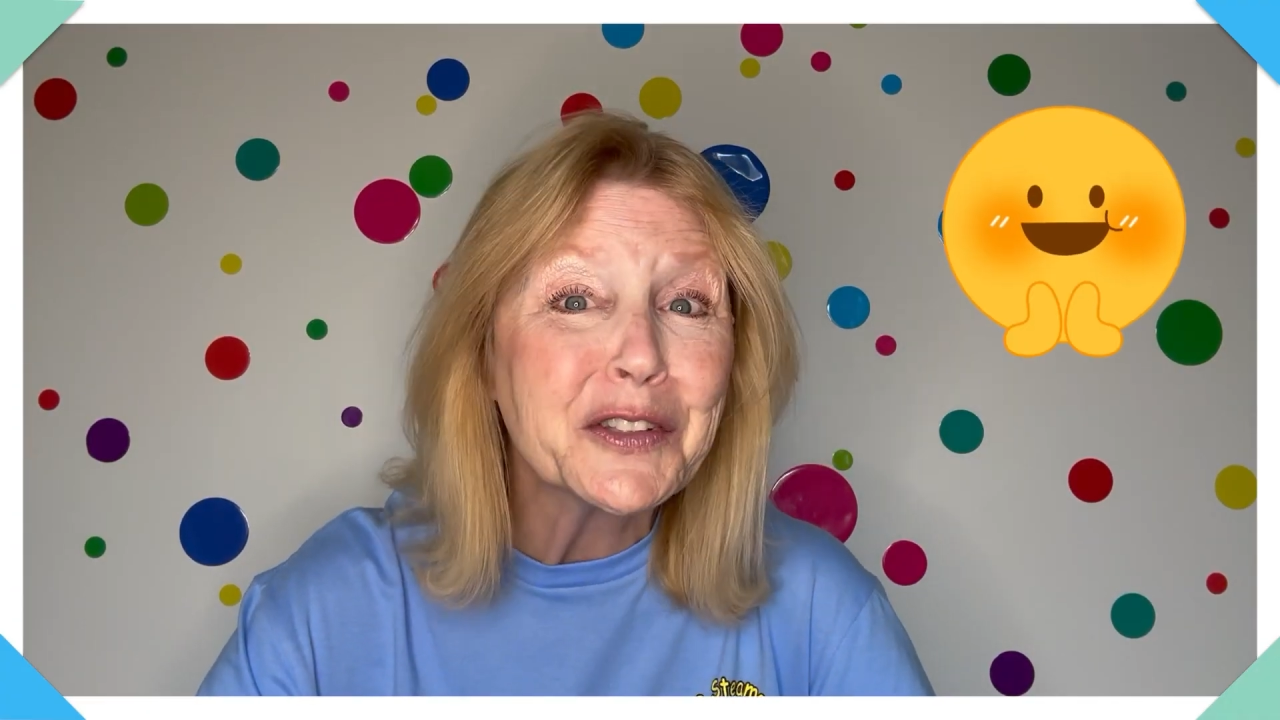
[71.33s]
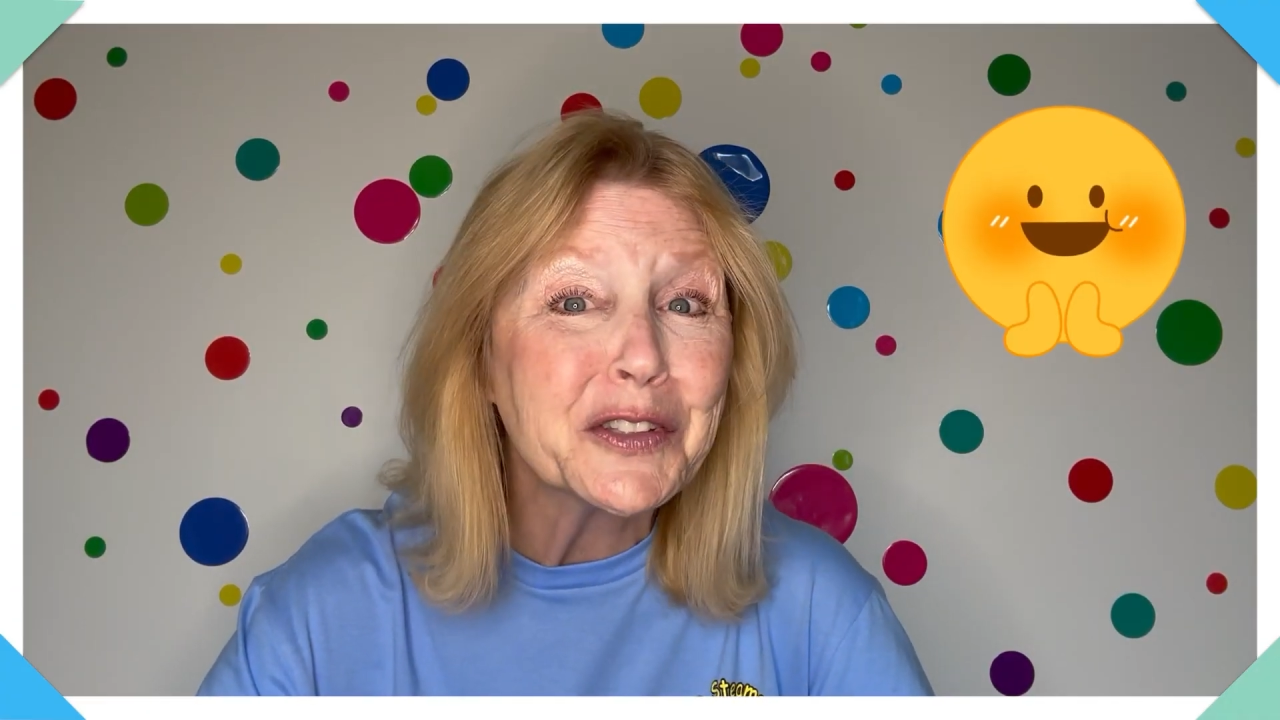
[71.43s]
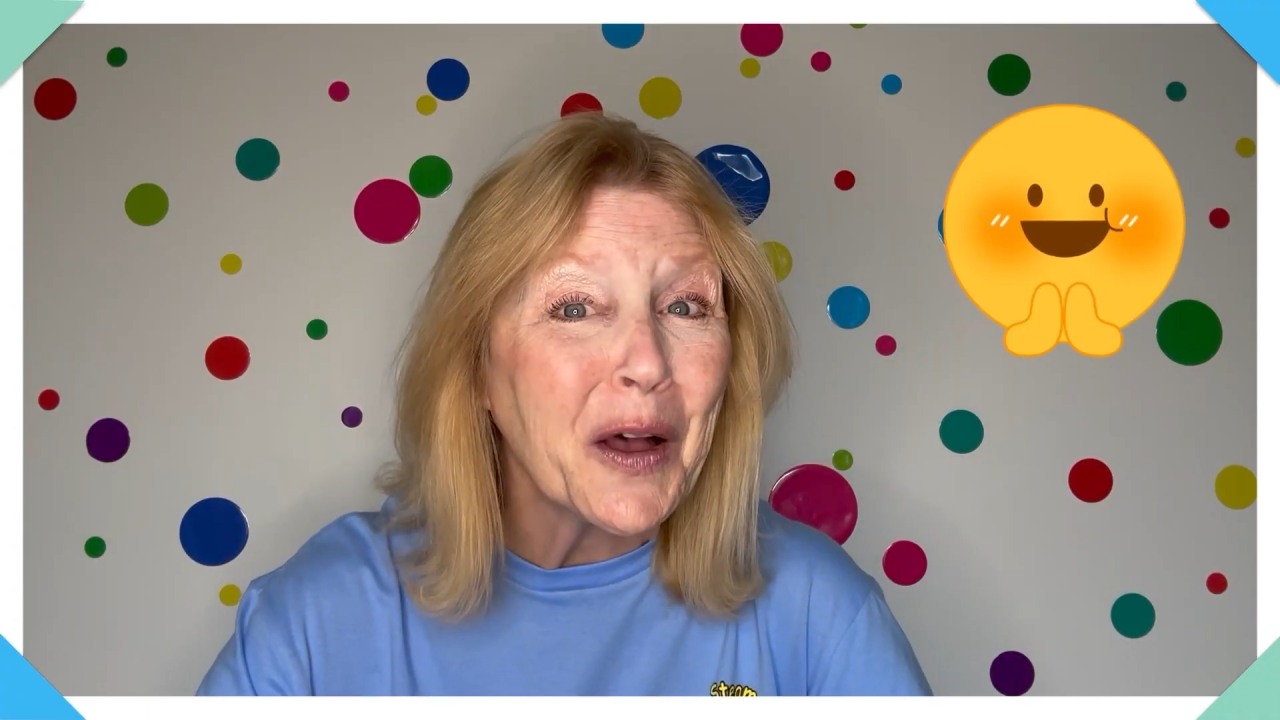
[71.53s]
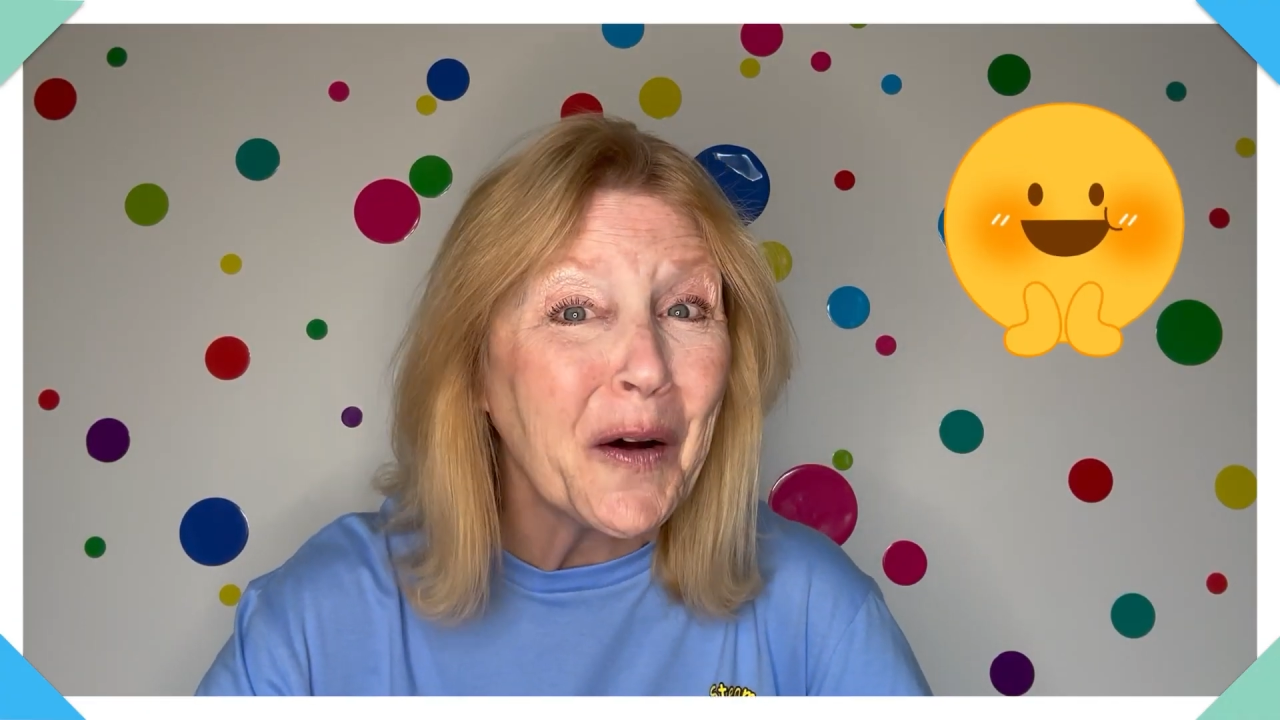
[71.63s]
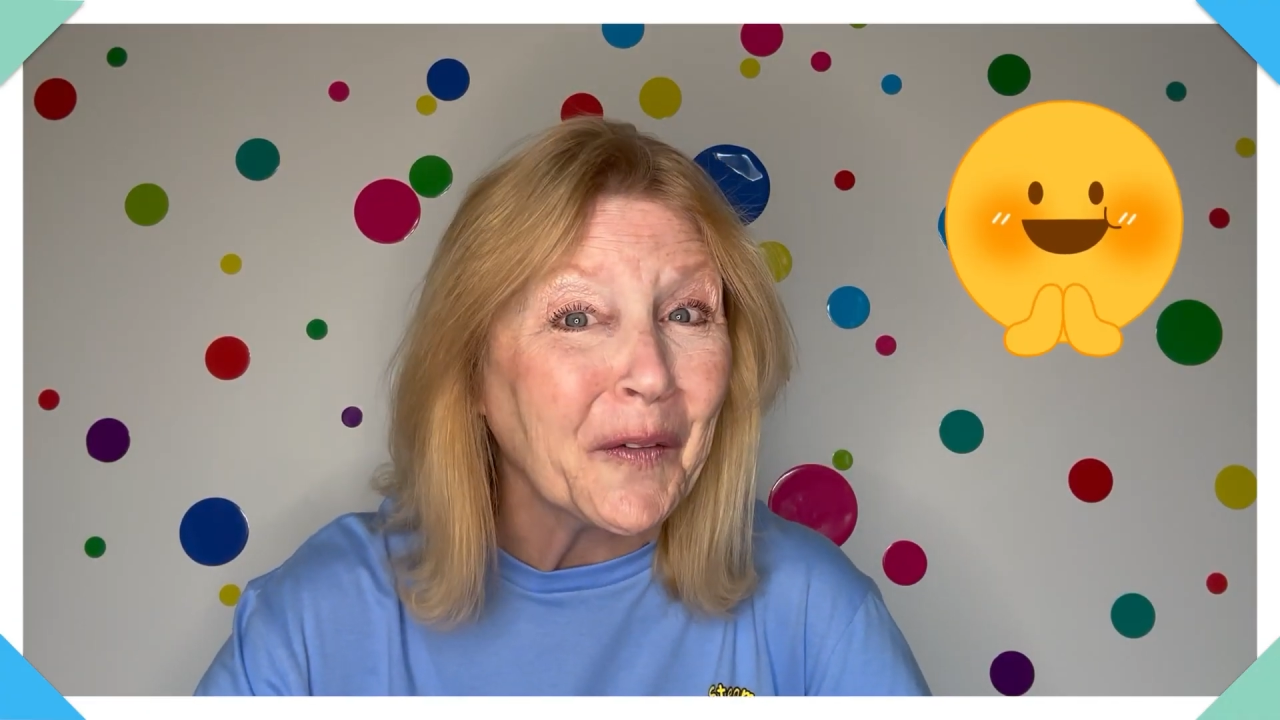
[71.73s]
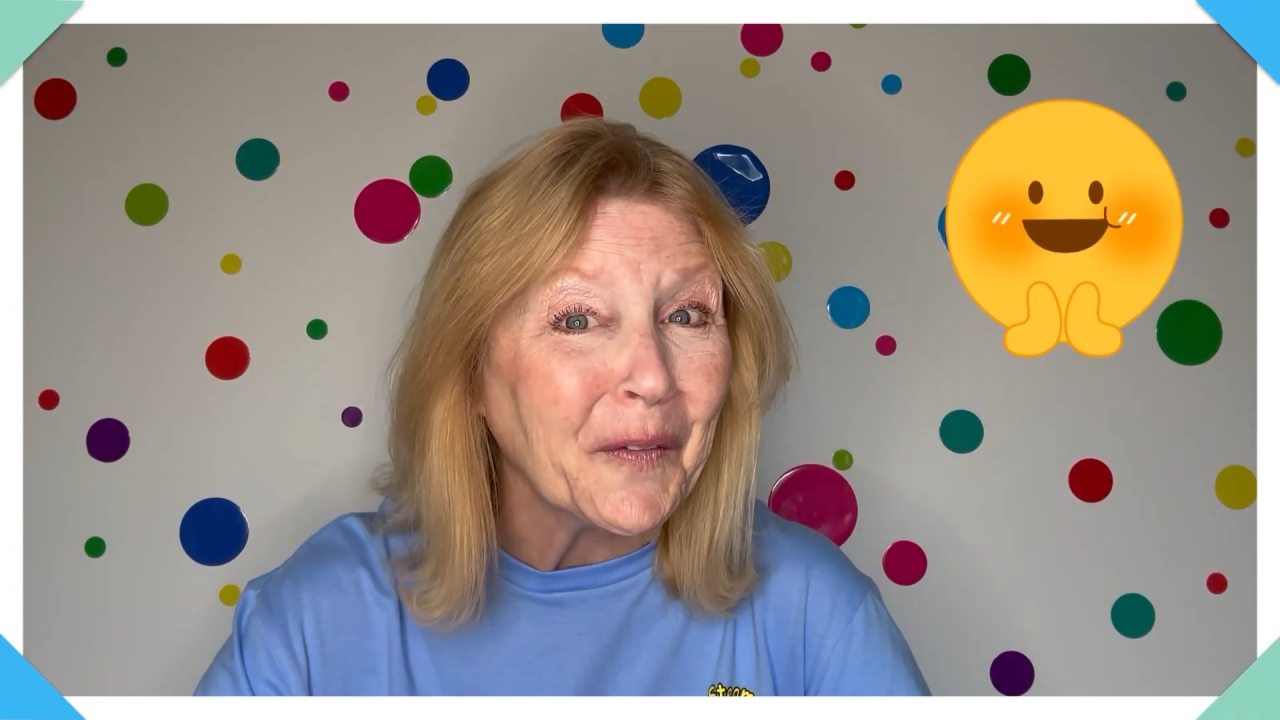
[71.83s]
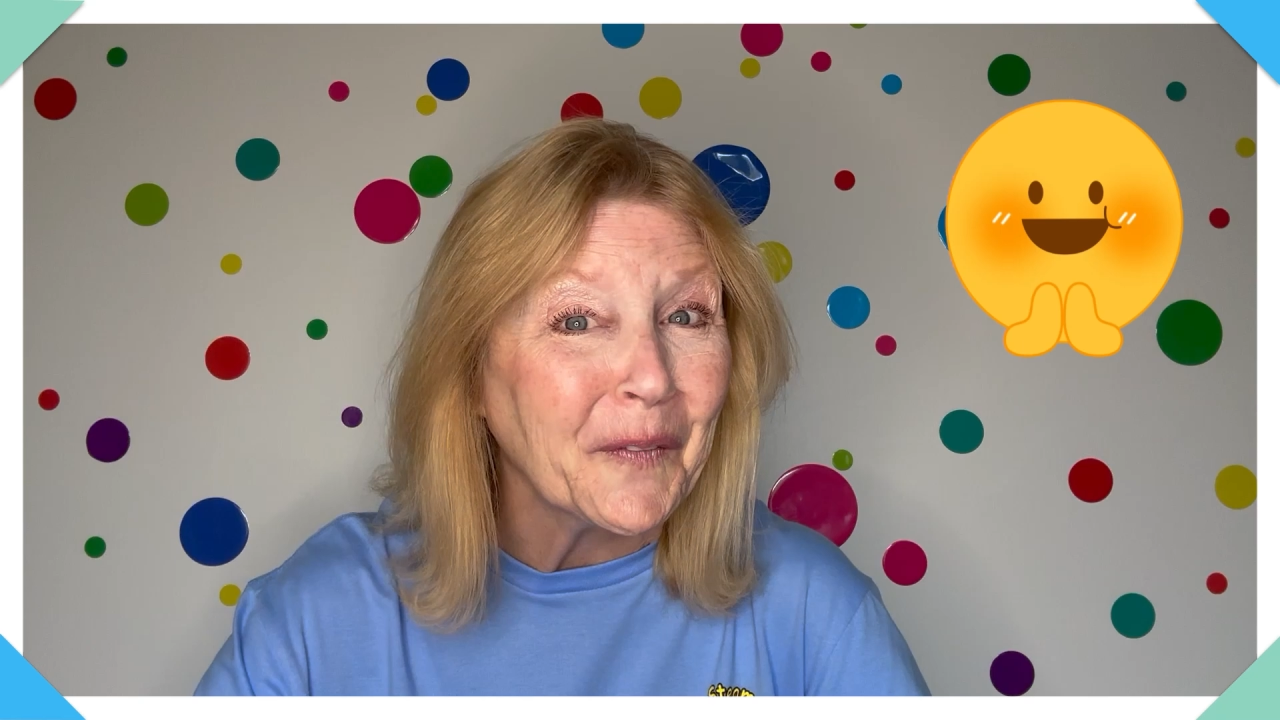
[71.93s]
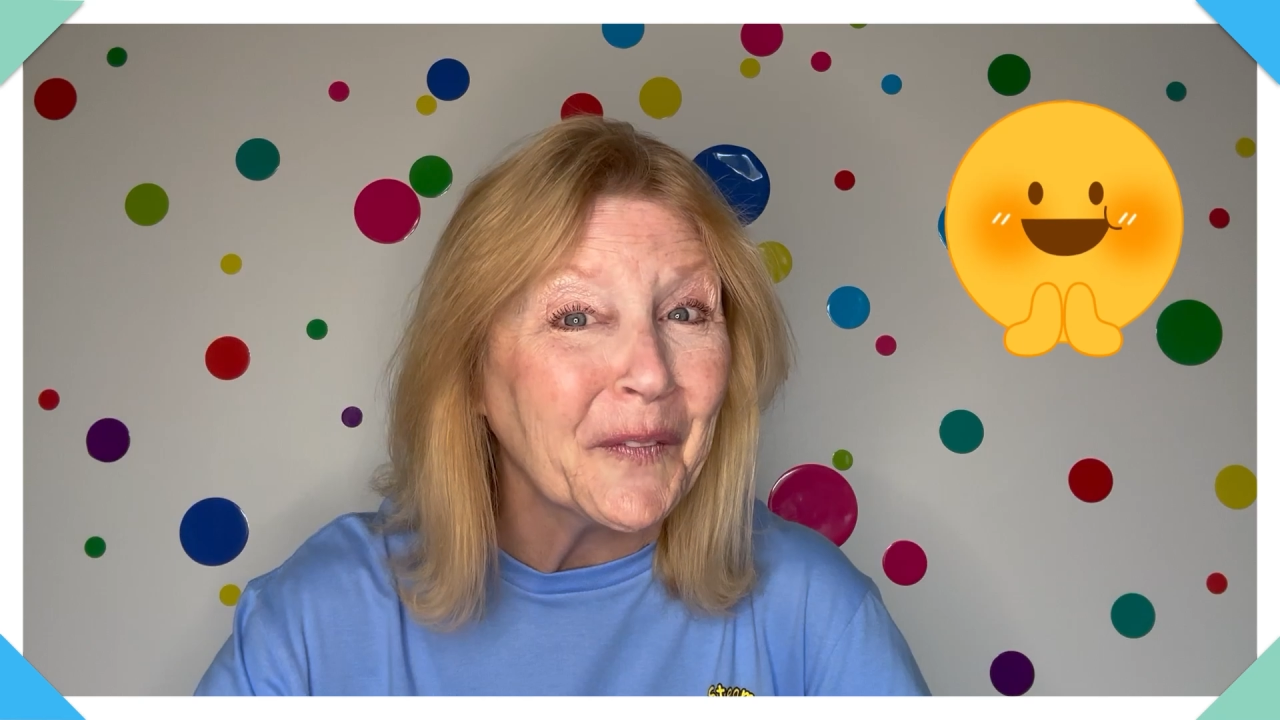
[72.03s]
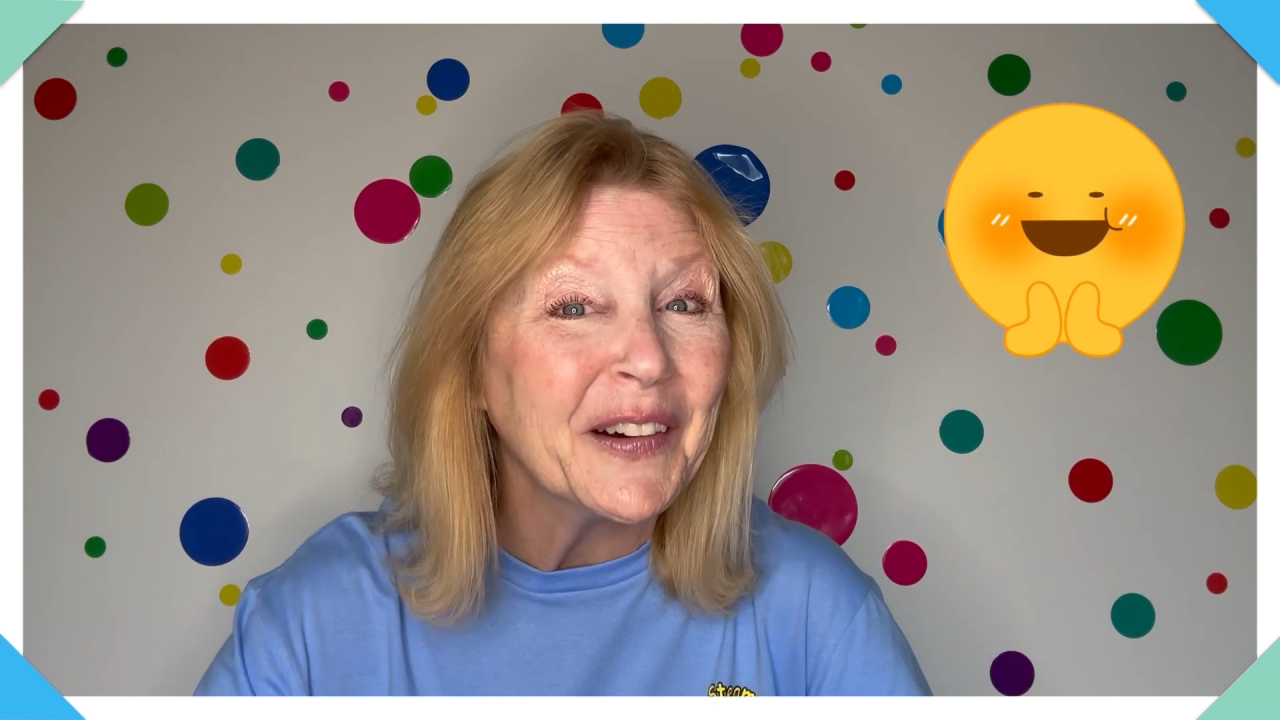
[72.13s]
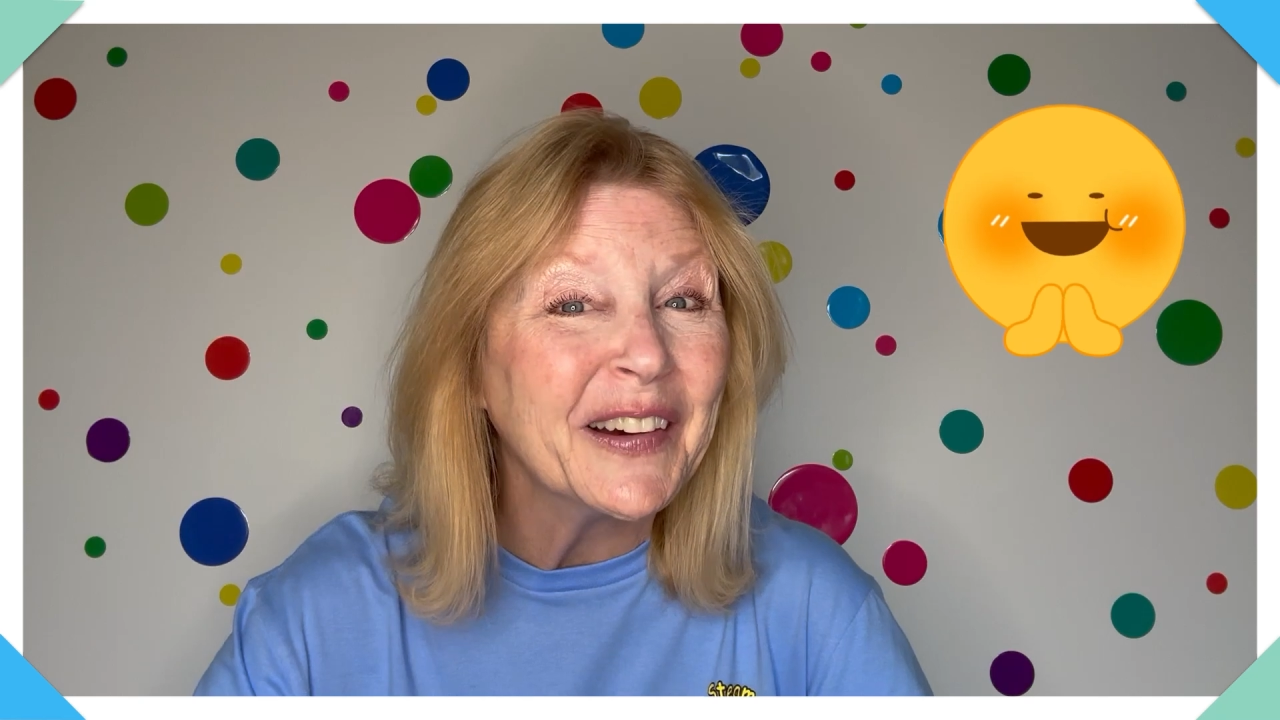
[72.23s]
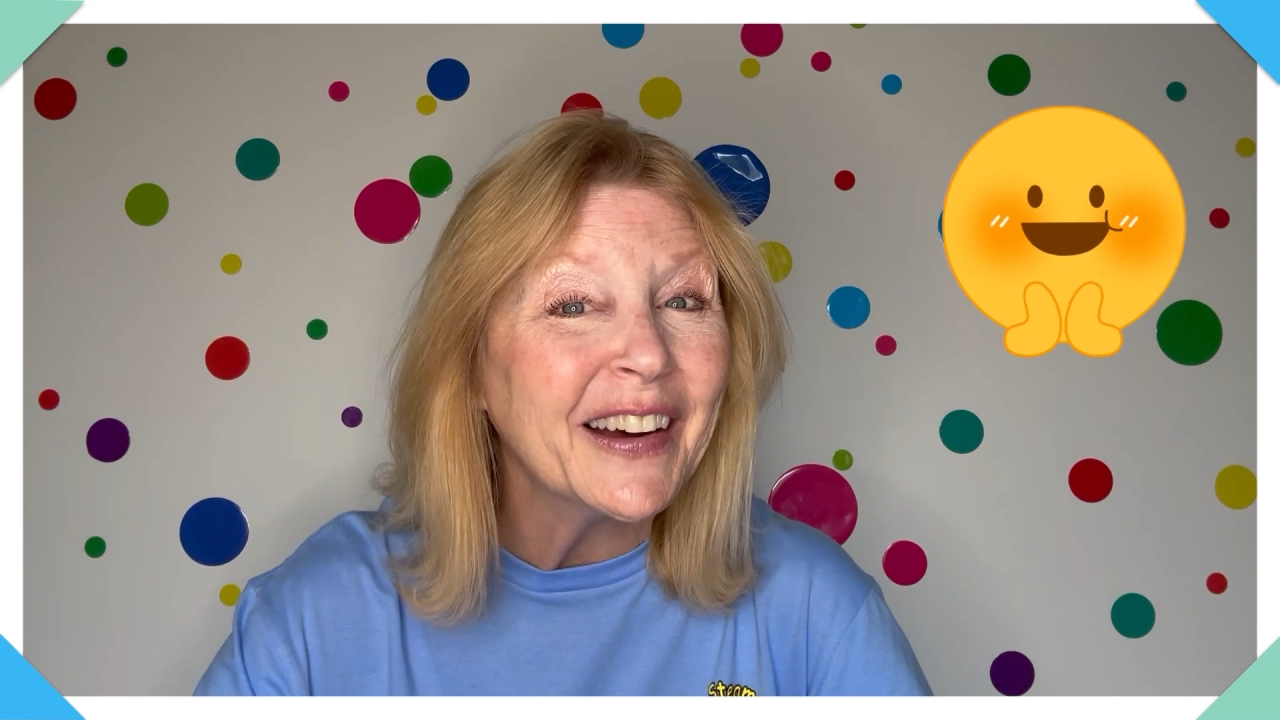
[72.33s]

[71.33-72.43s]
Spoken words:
So,